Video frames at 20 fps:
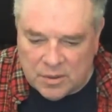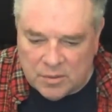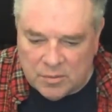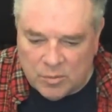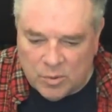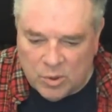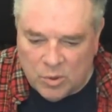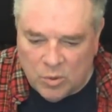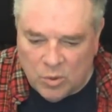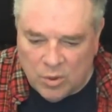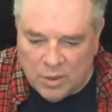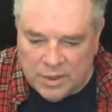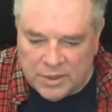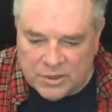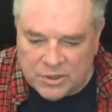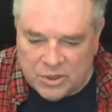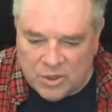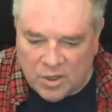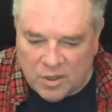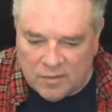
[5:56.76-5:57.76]
recording
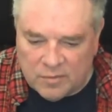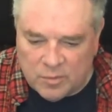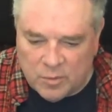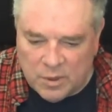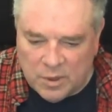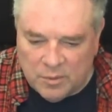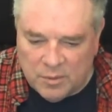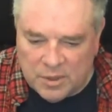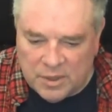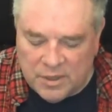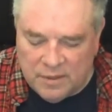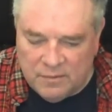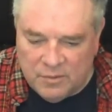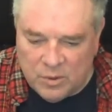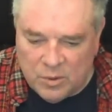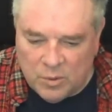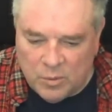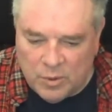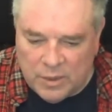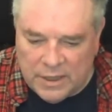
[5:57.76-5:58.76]
software would give
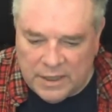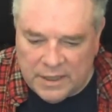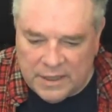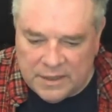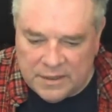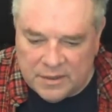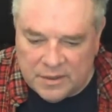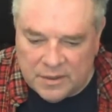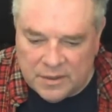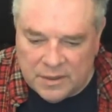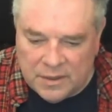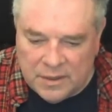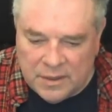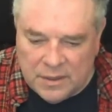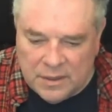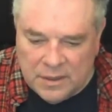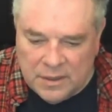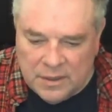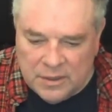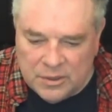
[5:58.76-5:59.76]
you a way
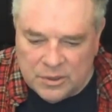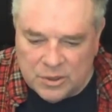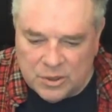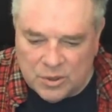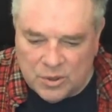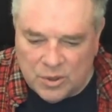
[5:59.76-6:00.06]
to